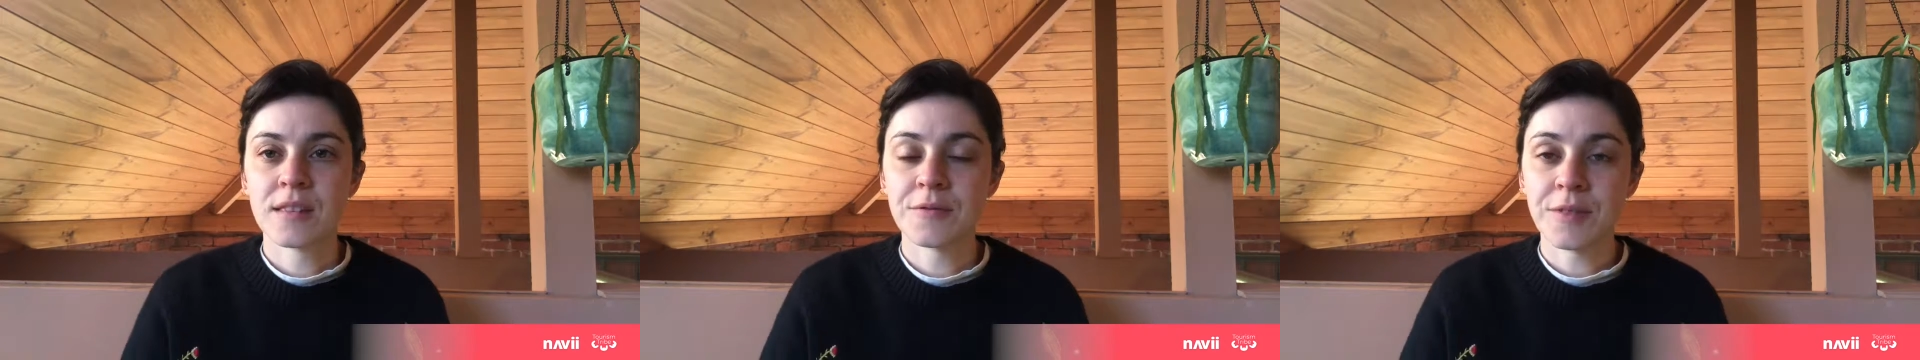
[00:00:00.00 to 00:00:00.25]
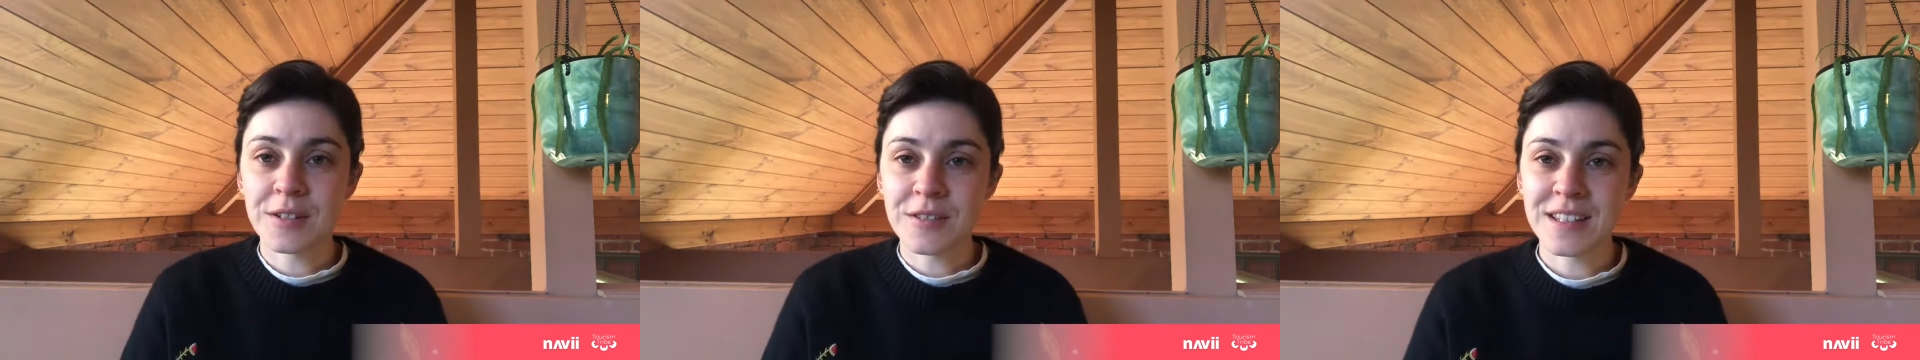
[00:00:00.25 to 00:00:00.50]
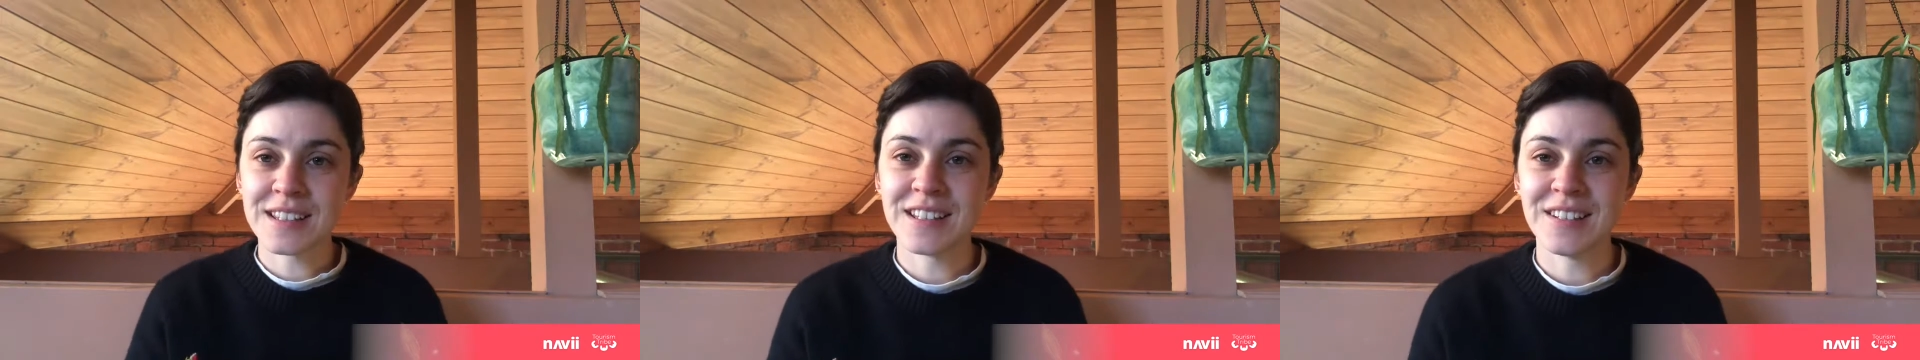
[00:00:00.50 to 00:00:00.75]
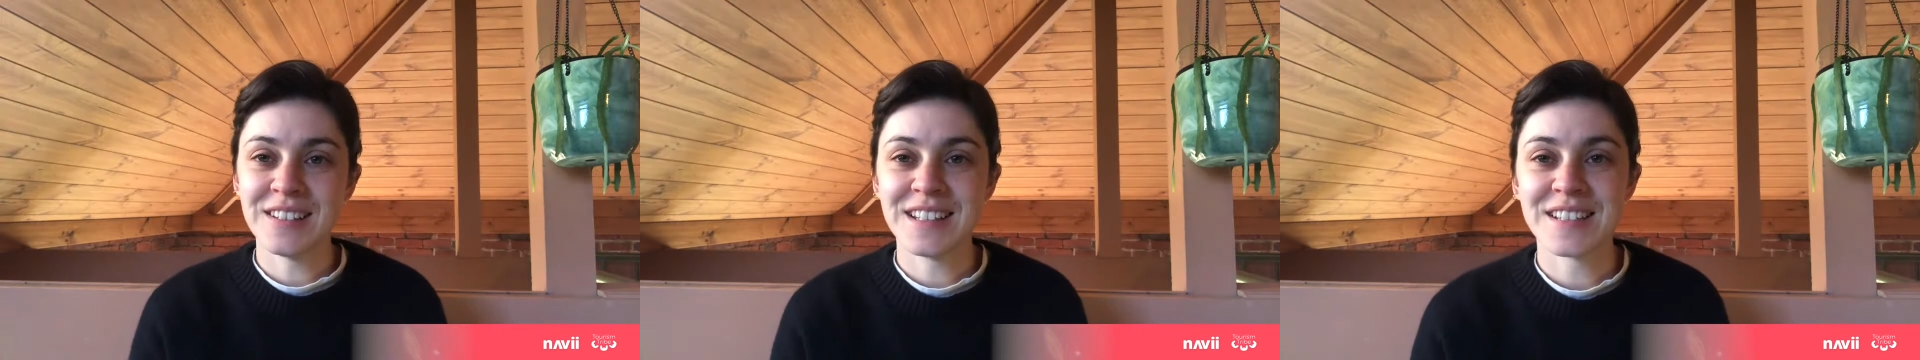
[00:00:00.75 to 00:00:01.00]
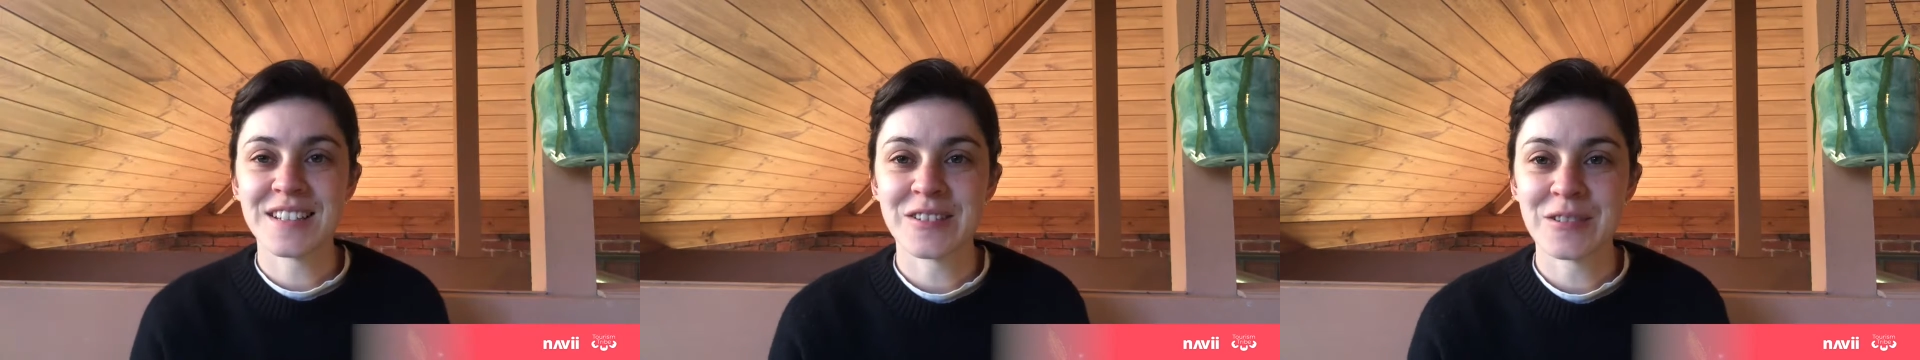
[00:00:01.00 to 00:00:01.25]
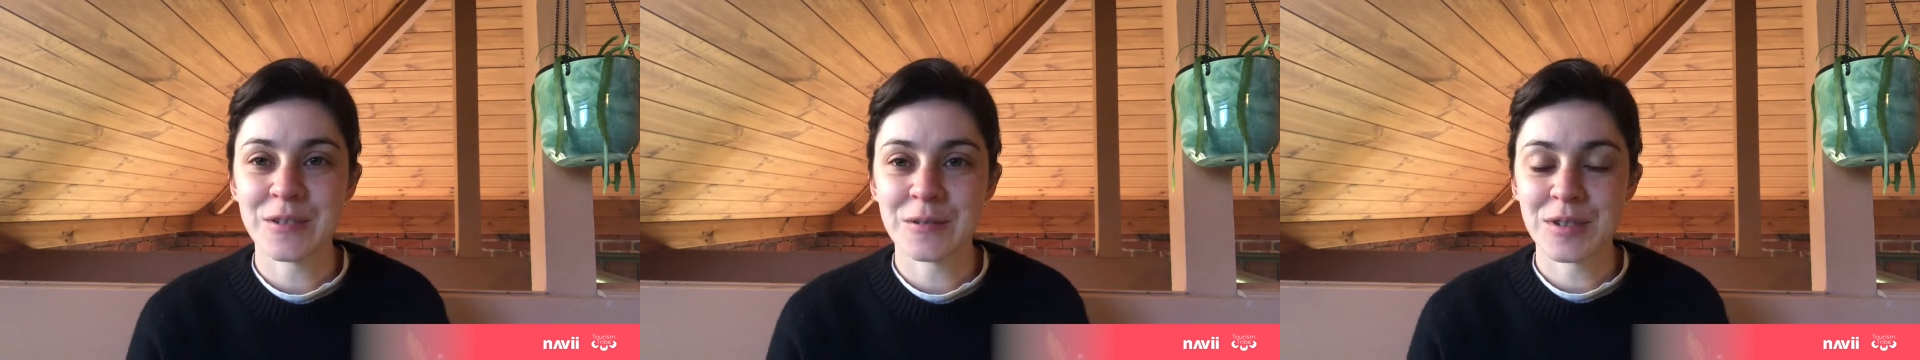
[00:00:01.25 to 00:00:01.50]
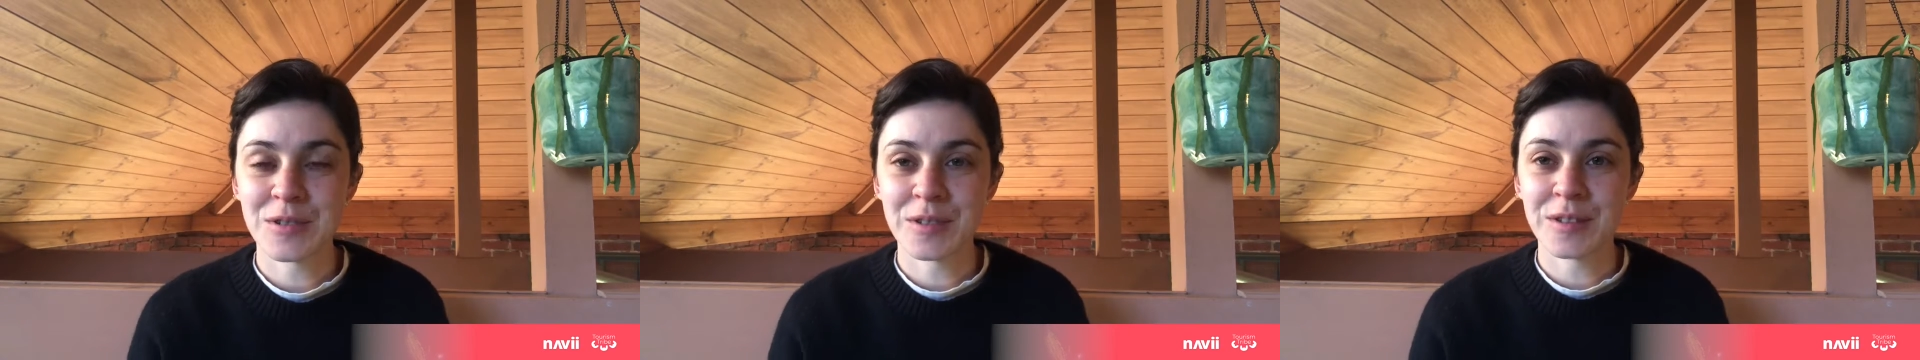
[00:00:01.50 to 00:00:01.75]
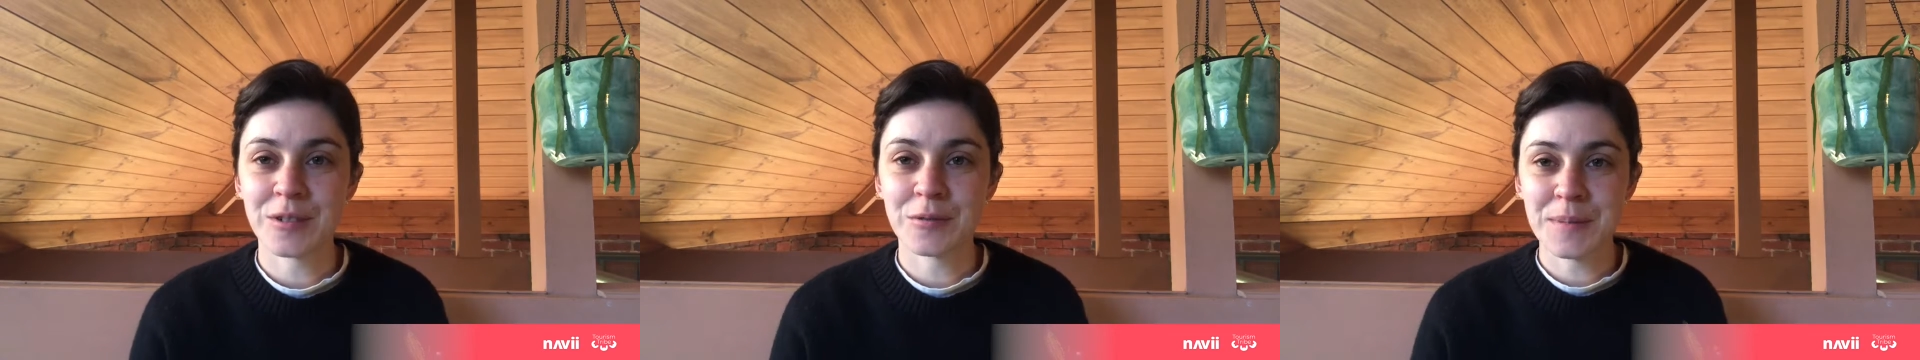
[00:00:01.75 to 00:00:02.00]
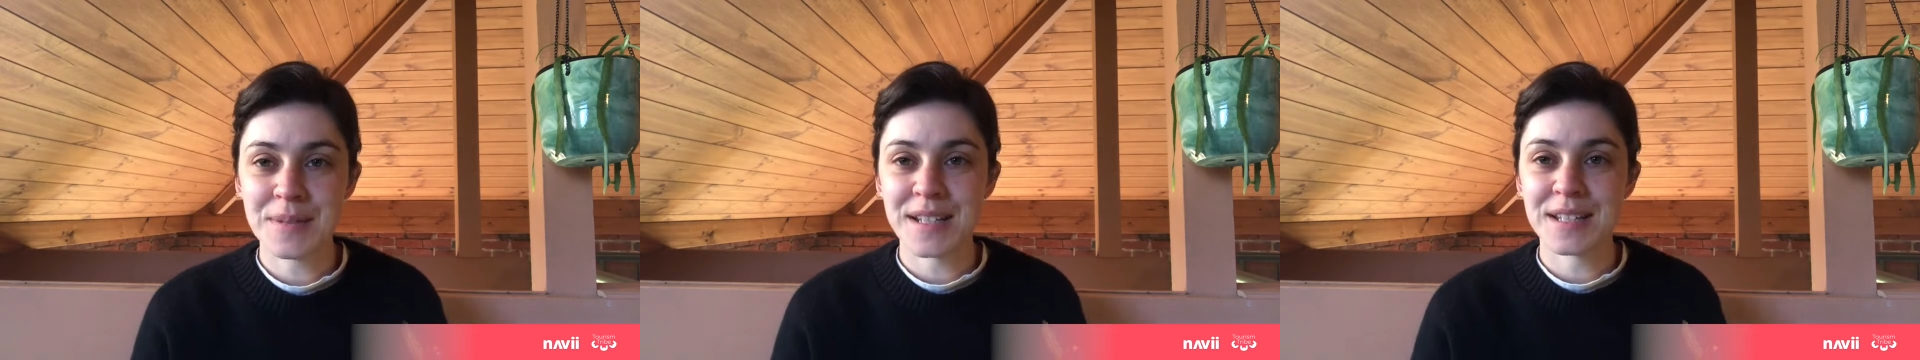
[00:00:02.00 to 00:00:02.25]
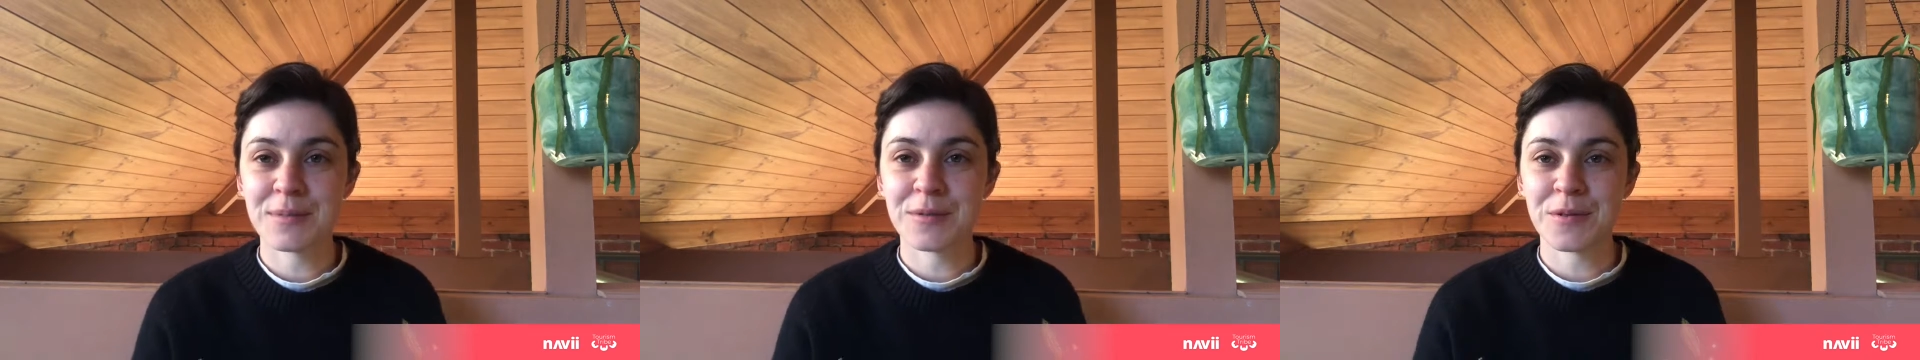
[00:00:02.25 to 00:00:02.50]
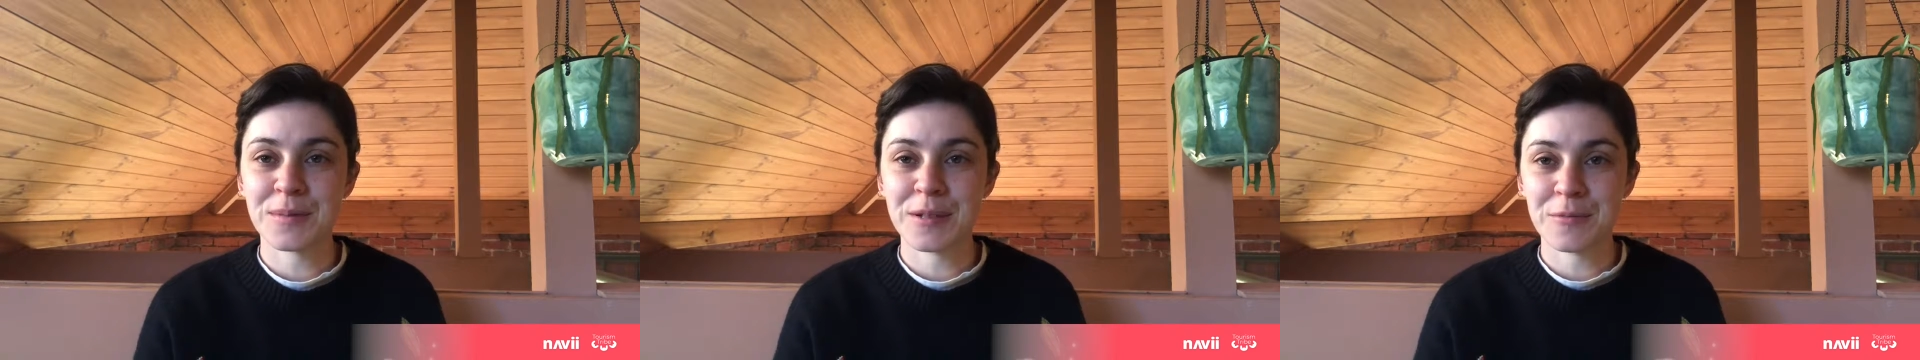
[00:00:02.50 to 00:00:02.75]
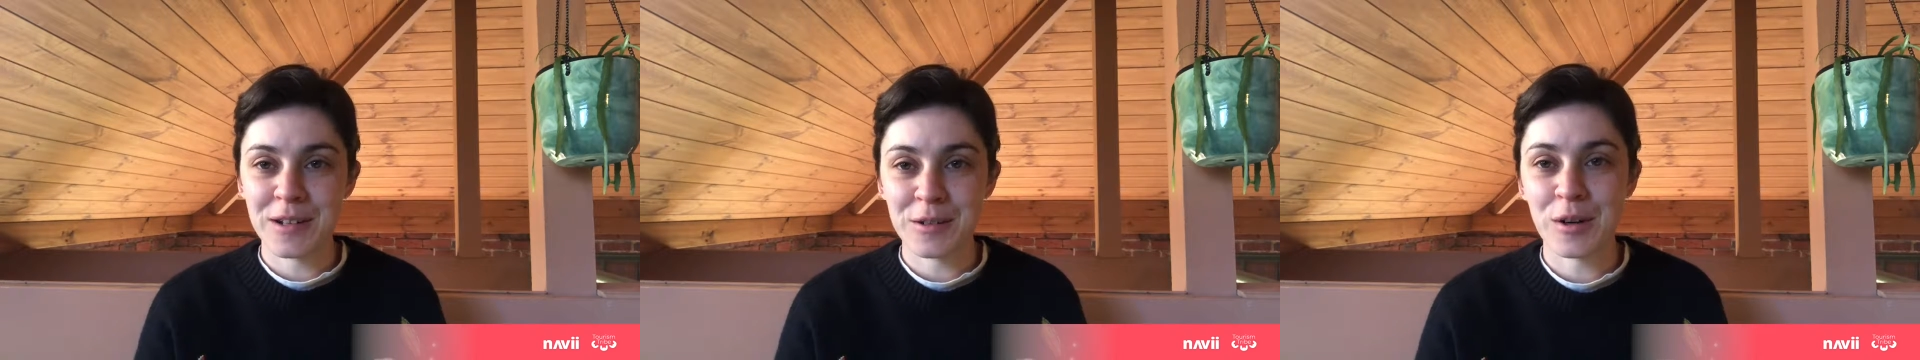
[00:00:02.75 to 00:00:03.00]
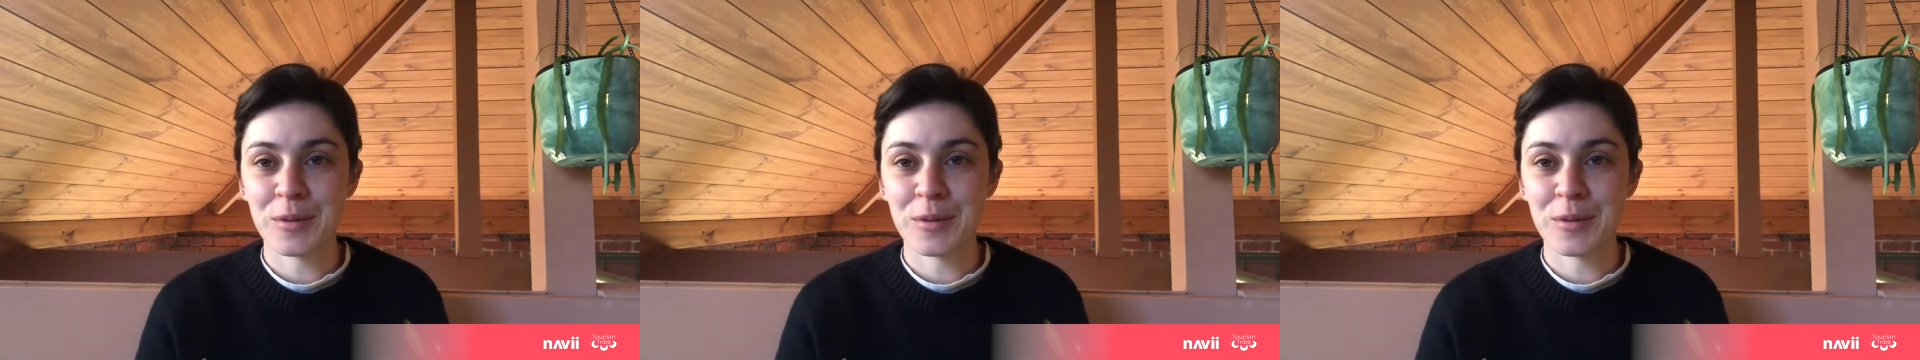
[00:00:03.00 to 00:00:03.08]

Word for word: The final thing that you need to do to ensure that your website is performing well